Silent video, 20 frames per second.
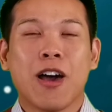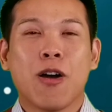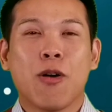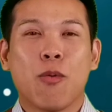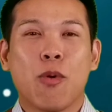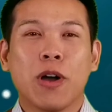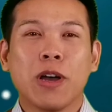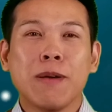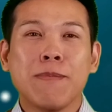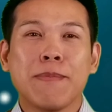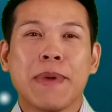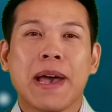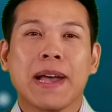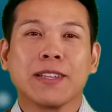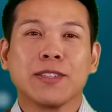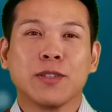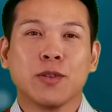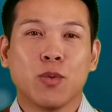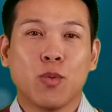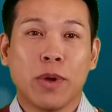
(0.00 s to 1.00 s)
Welcome
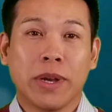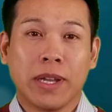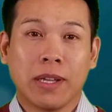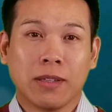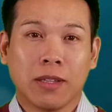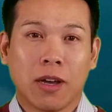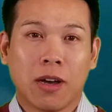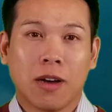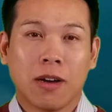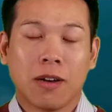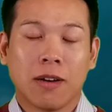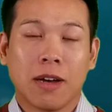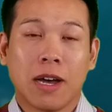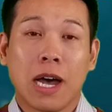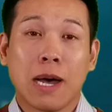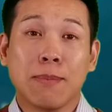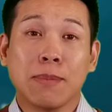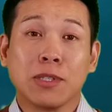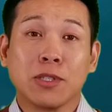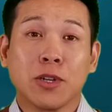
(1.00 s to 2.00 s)
back to Winning Law.
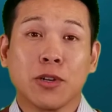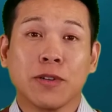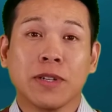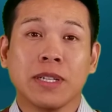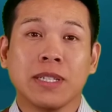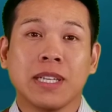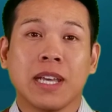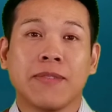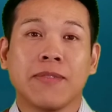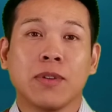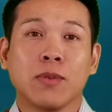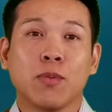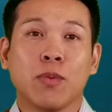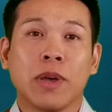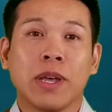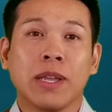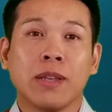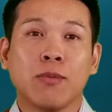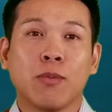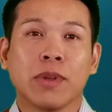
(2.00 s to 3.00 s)
I'm attorney David
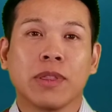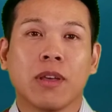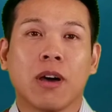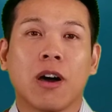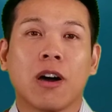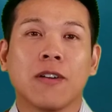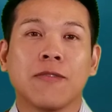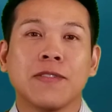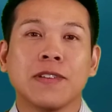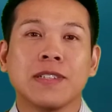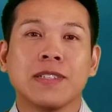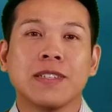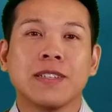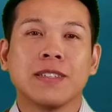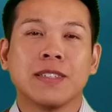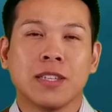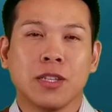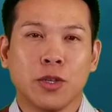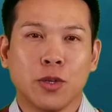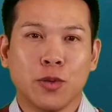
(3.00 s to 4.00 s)
Nguyen with
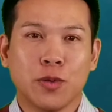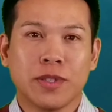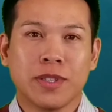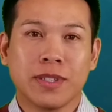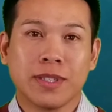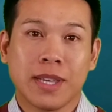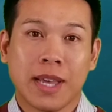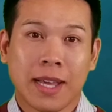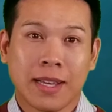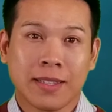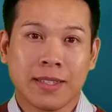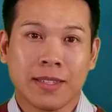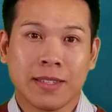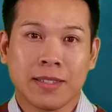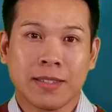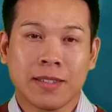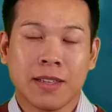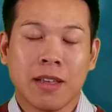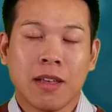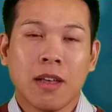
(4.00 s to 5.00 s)
offices in Houston,
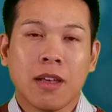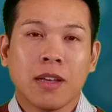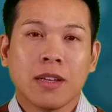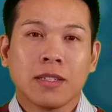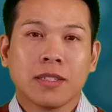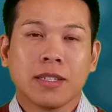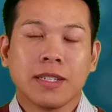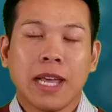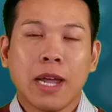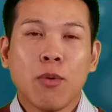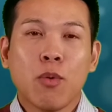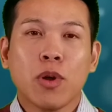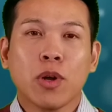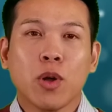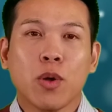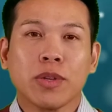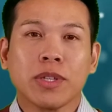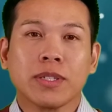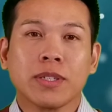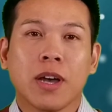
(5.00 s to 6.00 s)
Texas. Today we're
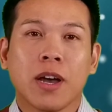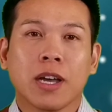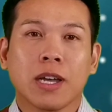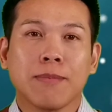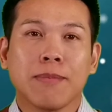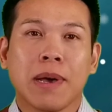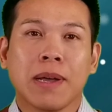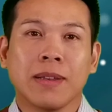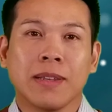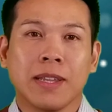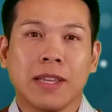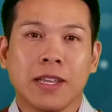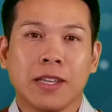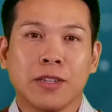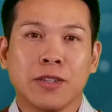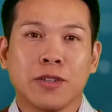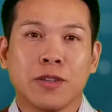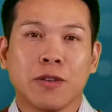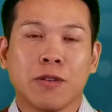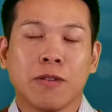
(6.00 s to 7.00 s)
going to talk about an
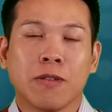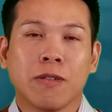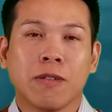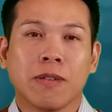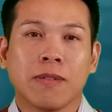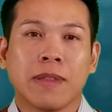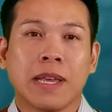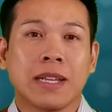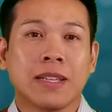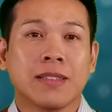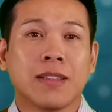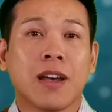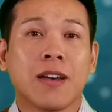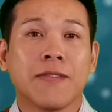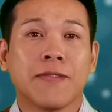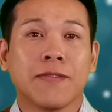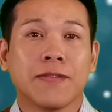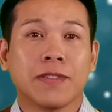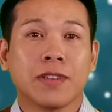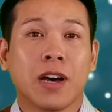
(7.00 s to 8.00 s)
issue that is
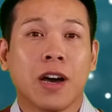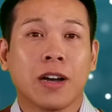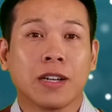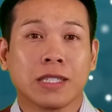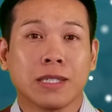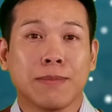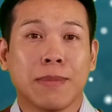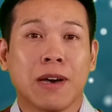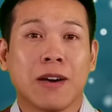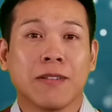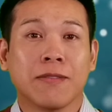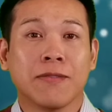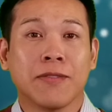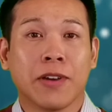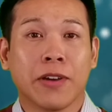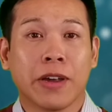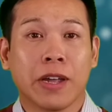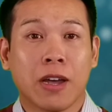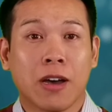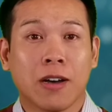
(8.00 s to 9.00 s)
not talked about
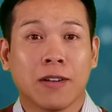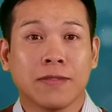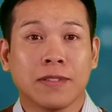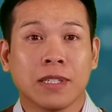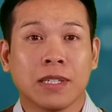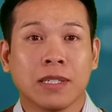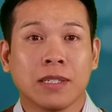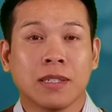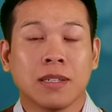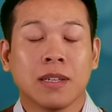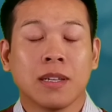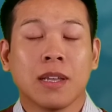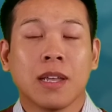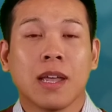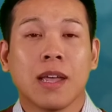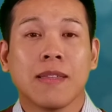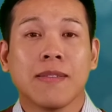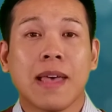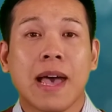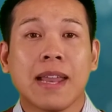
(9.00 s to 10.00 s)
very often,
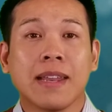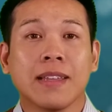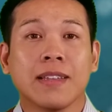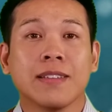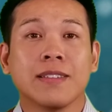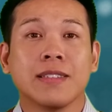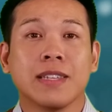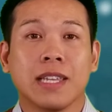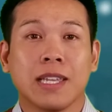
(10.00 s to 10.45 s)
and that is